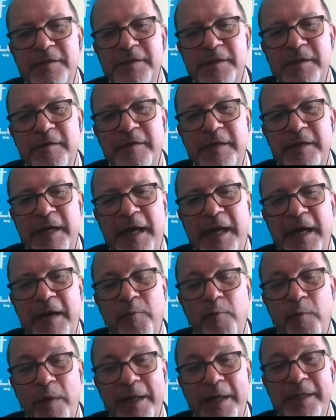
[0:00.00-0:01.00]
to Syria, I
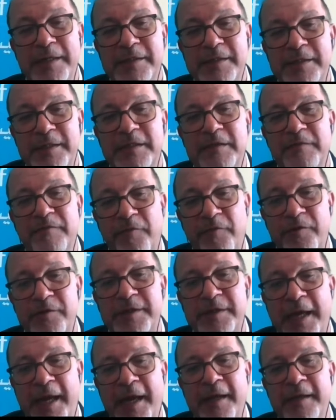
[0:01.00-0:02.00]
witnessed this
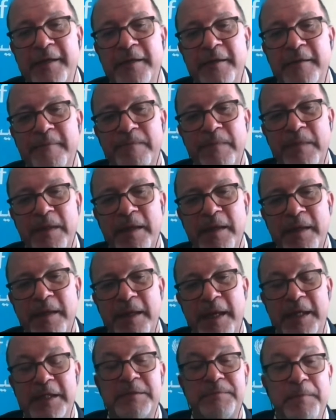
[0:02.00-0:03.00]
firsthand.
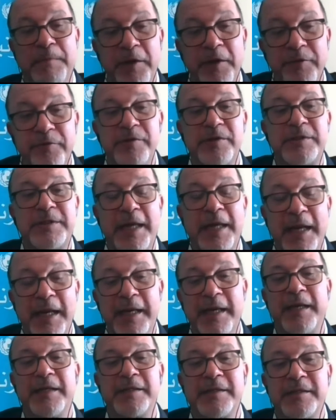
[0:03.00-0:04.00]
It's mothers
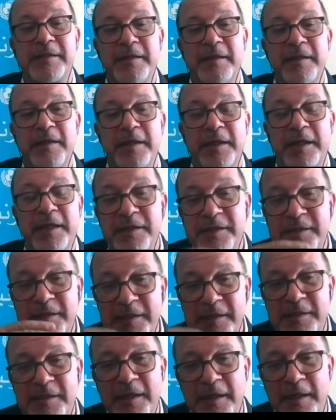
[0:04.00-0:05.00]
telling us
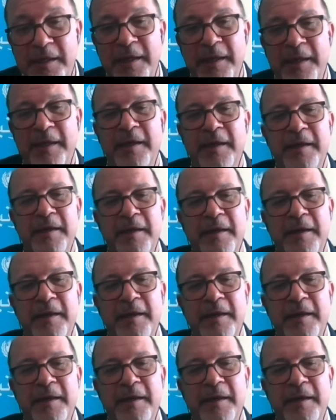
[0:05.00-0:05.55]
consistently